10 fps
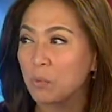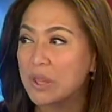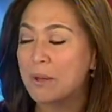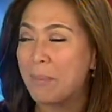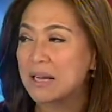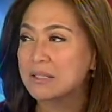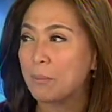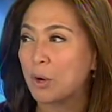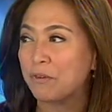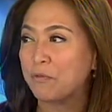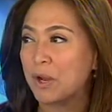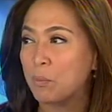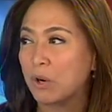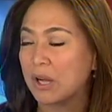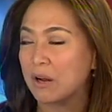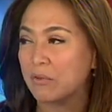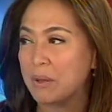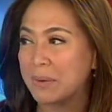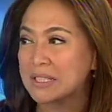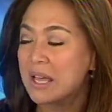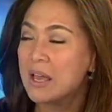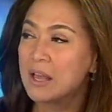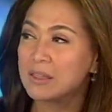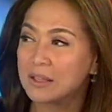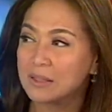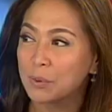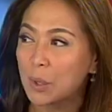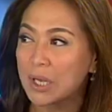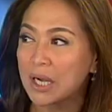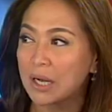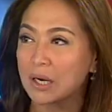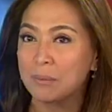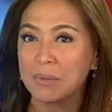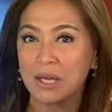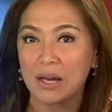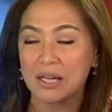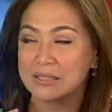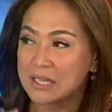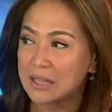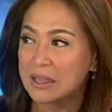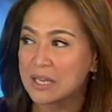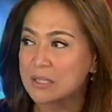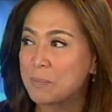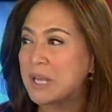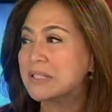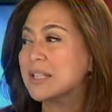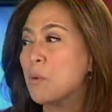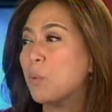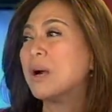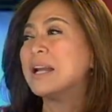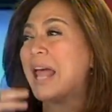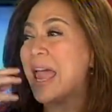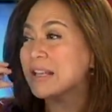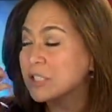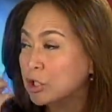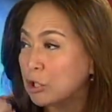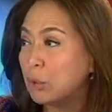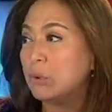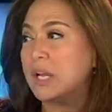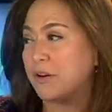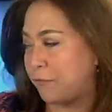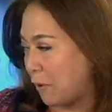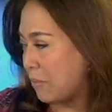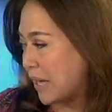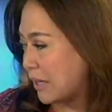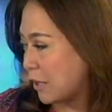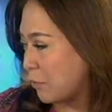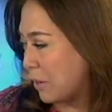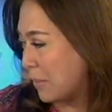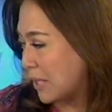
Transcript: with the Bangsamoro Framework Agreement, that the Royal Army uh, did this because they weren't excluded from that agreement?